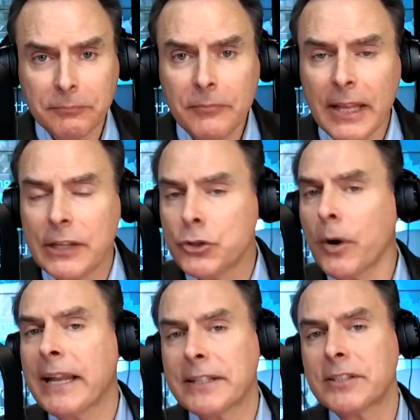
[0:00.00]
and
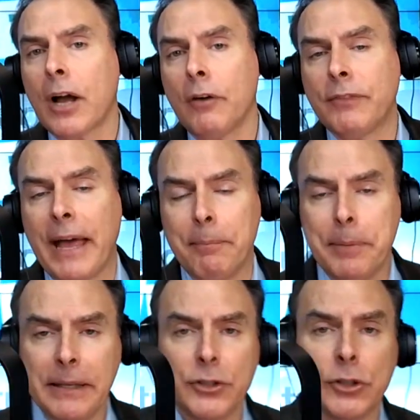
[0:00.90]
try to solve that
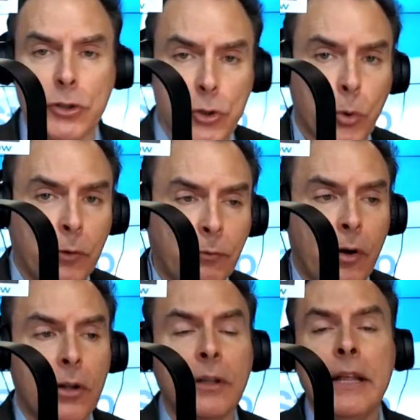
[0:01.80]
pension
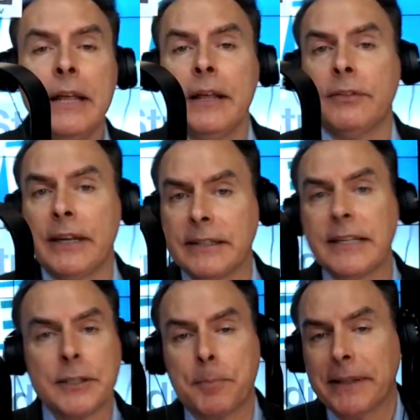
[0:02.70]
shortfall that
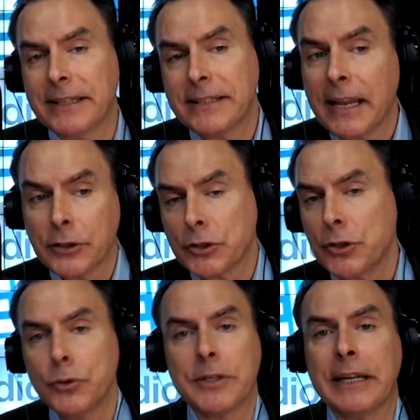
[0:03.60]
exists. But it's not just
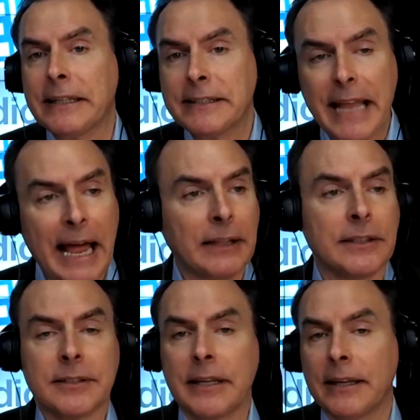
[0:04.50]
Houston, it's
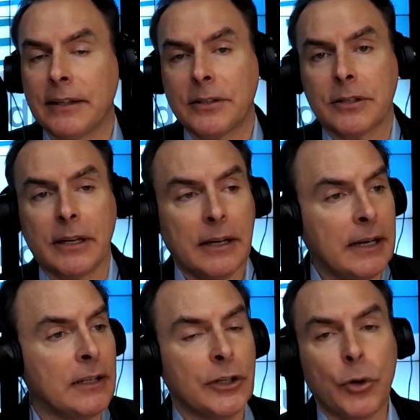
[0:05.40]
Dallas, it's
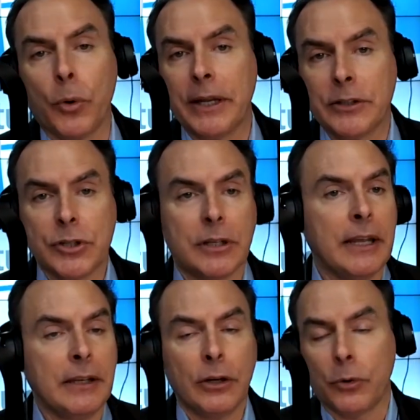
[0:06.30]
Illinois, it's
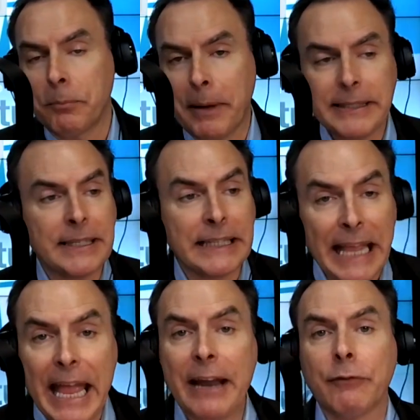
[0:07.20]

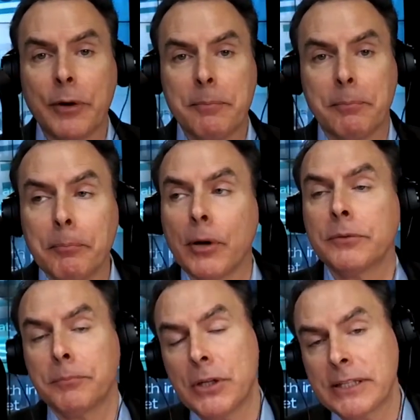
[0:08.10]
basically every
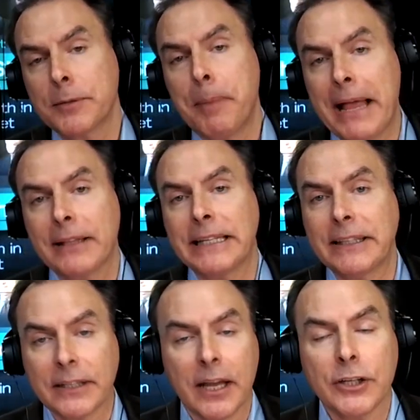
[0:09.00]
municipality in
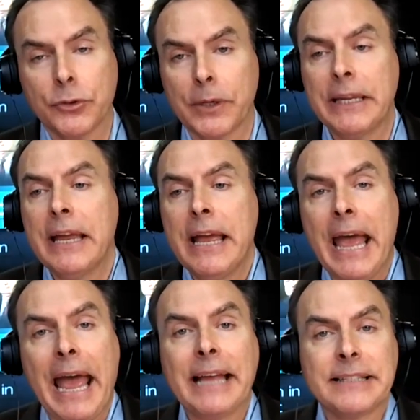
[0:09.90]
the country
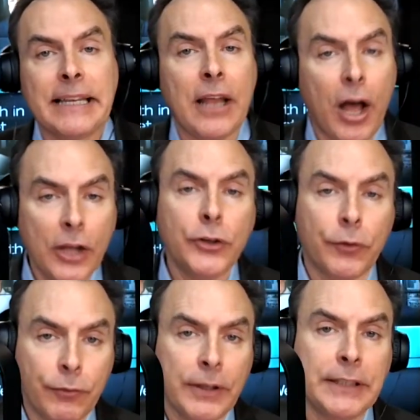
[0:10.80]
has an
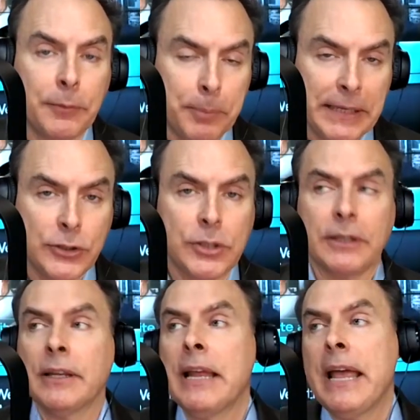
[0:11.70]
underfunded
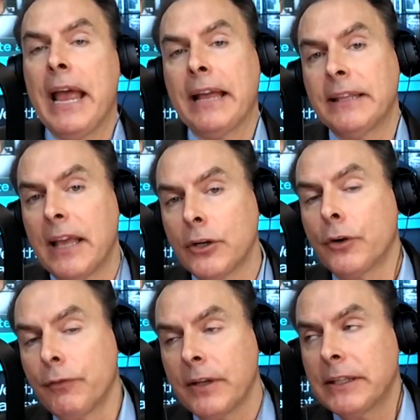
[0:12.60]
pension. And the
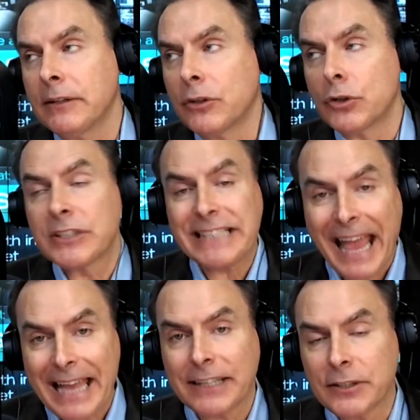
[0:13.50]
underfunded
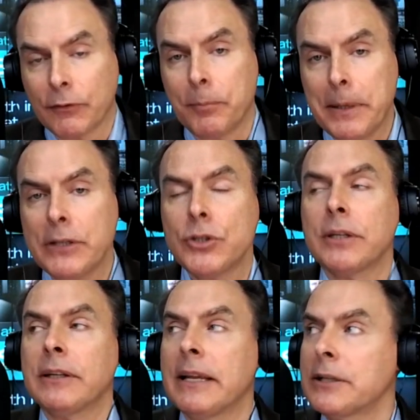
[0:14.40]
status of the
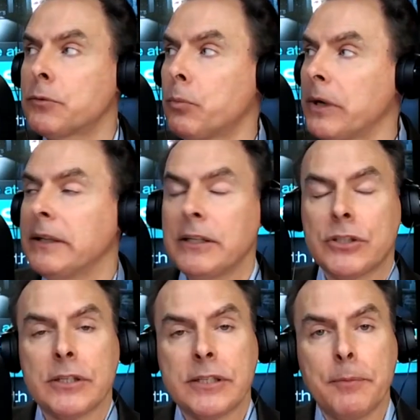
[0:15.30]
pension is really
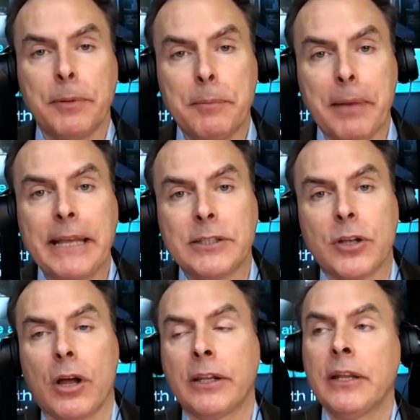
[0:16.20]
just simply based
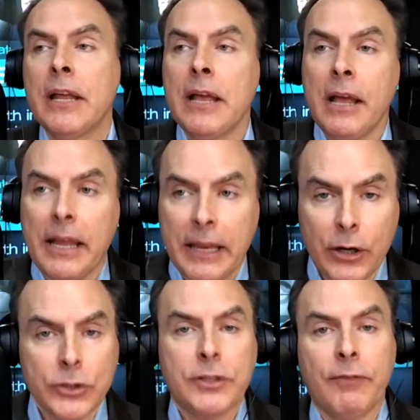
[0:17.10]
on,
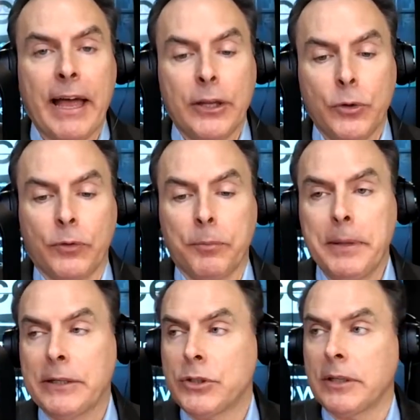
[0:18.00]
here's the value of the
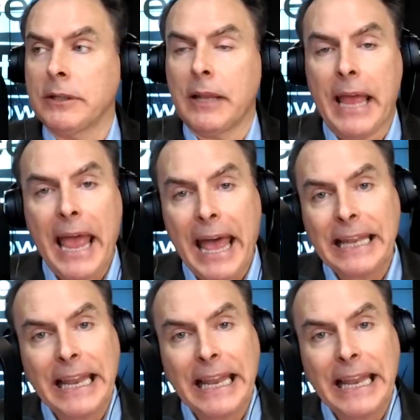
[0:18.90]
pension at a